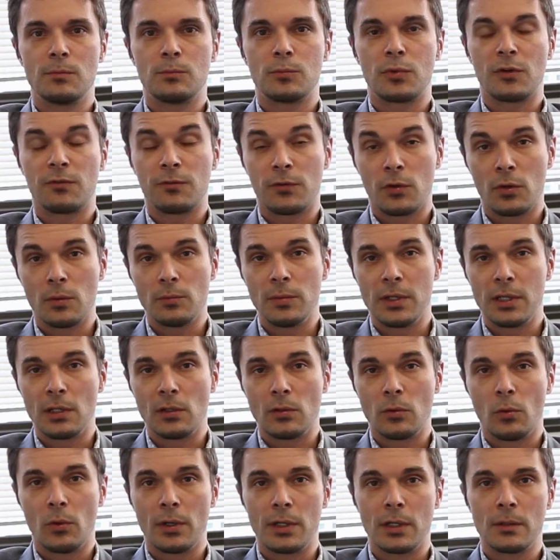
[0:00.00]
preferably a
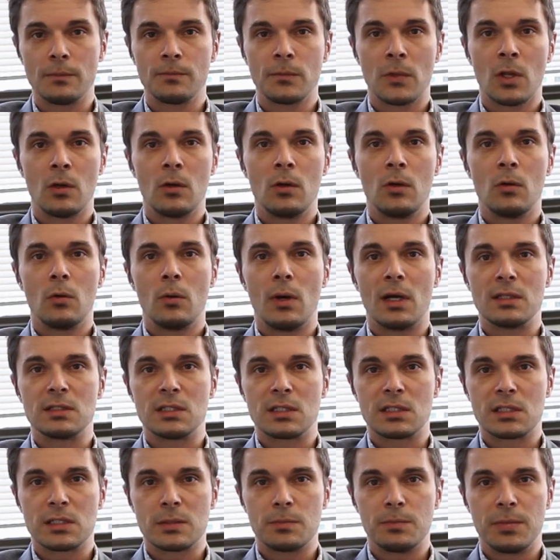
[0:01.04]
lawyer, who has
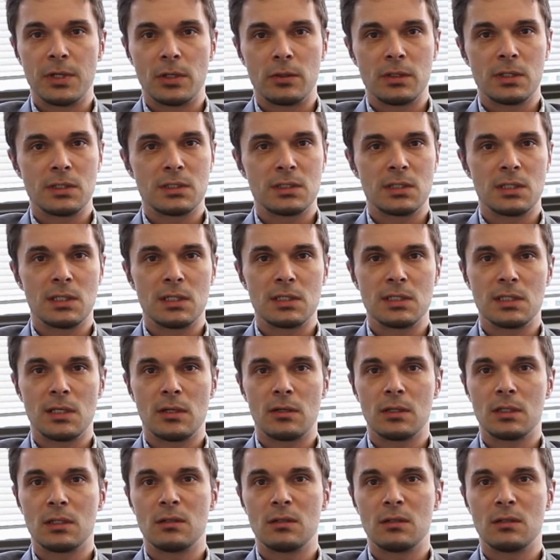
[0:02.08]
experience in this area,